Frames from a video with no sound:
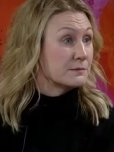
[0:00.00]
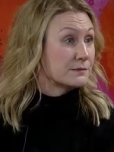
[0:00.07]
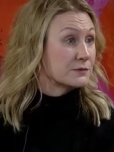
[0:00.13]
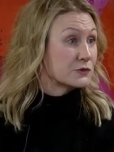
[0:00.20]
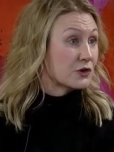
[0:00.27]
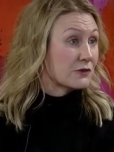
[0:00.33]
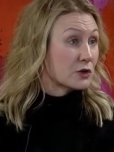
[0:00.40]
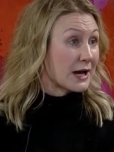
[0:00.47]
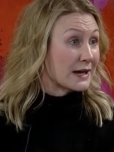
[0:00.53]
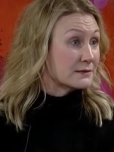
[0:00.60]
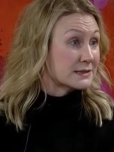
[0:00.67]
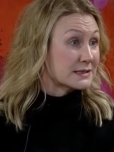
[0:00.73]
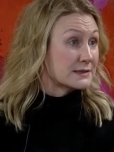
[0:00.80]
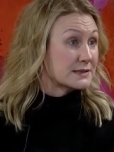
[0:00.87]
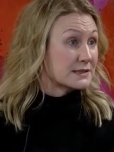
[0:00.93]
travel
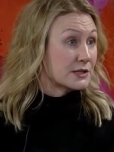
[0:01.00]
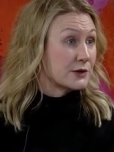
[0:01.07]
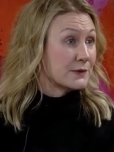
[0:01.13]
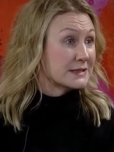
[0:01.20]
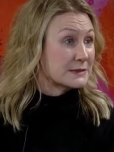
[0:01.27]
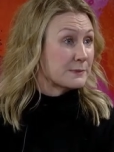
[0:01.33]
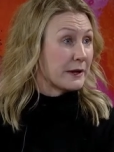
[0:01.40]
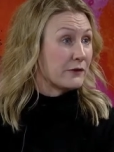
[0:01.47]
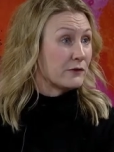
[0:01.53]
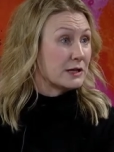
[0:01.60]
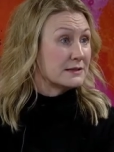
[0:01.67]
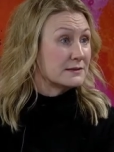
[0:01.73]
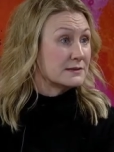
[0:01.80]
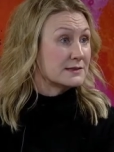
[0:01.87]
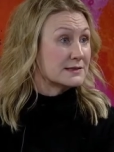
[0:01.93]
counsellors to
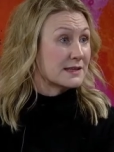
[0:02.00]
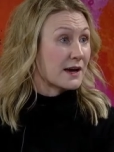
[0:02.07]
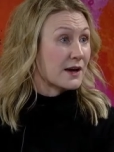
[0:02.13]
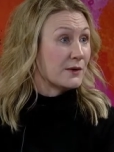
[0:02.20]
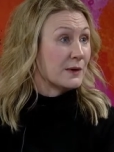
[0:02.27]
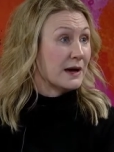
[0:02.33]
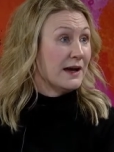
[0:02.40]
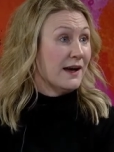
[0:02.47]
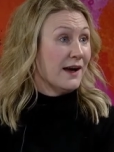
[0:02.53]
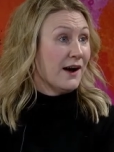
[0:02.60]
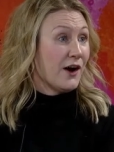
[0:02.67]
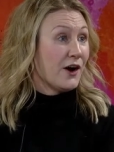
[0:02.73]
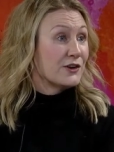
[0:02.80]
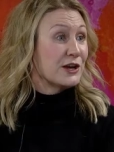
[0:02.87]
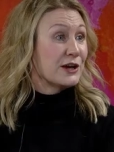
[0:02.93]
experience. So
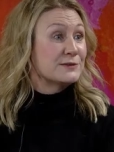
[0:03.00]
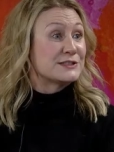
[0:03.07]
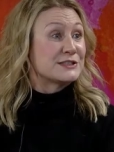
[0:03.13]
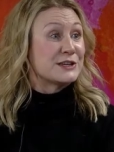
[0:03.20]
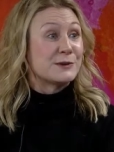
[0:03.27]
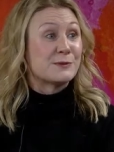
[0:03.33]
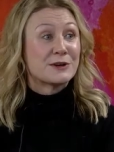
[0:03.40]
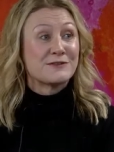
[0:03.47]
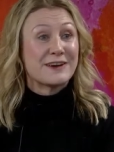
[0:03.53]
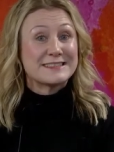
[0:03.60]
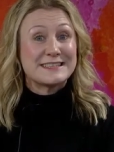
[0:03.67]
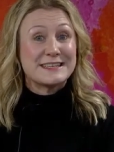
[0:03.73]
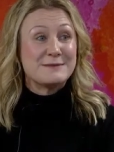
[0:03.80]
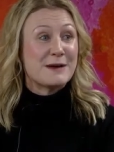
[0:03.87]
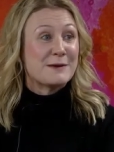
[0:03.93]
I know Sue, one of our
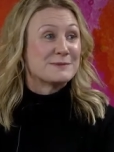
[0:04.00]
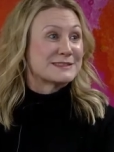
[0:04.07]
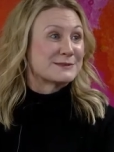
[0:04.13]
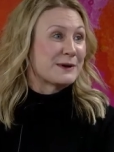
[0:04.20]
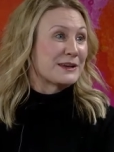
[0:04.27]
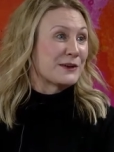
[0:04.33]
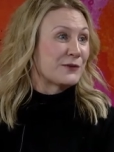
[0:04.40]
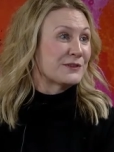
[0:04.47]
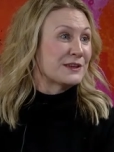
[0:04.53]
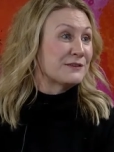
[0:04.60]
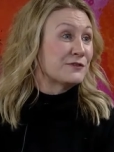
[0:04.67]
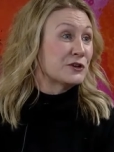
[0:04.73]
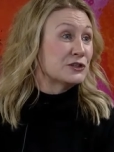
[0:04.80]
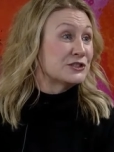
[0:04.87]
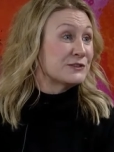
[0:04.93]
team members, went on the
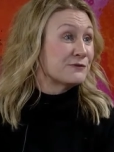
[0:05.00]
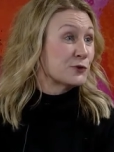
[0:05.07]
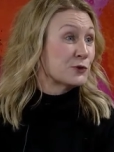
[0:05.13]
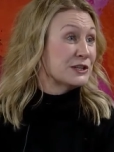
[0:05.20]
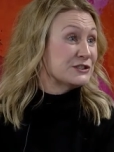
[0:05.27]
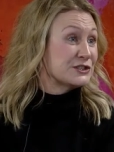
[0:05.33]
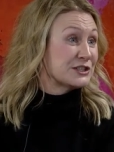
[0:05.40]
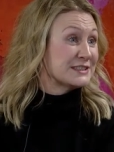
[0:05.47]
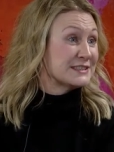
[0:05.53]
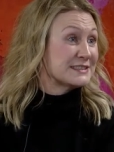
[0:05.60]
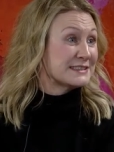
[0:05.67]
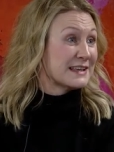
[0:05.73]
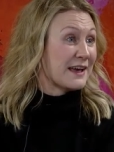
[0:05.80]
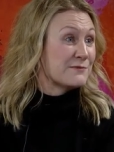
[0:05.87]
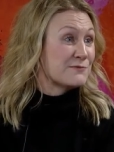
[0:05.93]
Virgin Voyages
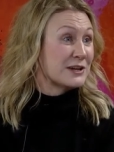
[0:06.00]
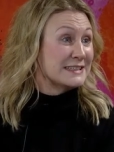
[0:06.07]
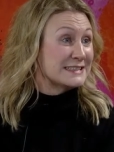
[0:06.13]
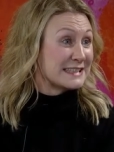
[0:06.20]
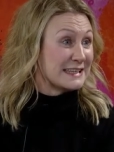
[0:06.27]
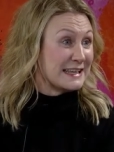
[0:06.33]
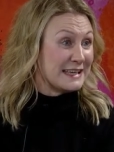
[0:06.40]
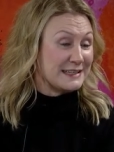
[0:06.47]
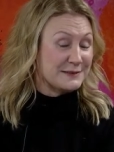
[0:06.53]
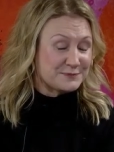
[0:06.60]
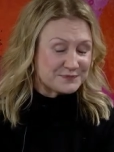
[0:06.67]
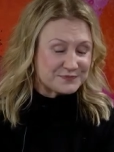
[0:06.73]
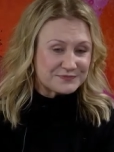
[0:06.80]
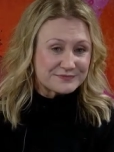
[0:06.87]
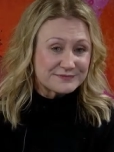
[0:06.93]
recently.
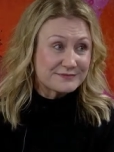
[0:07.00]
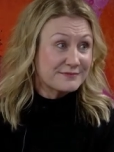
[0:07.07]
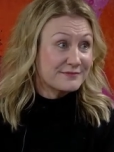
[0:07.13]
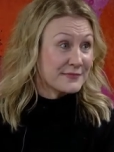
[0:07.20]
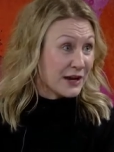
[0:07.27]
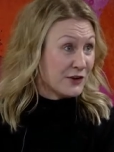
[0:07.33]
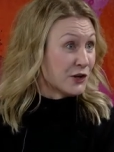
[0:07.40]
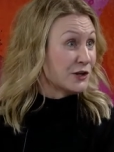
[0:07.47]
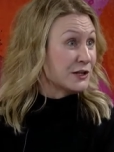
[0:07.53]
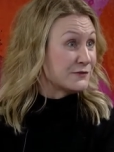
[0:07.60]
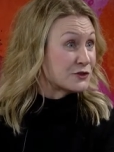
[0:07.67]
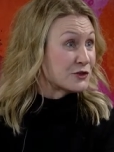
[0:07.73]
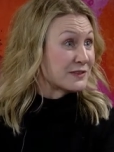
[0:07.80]
I know you've done that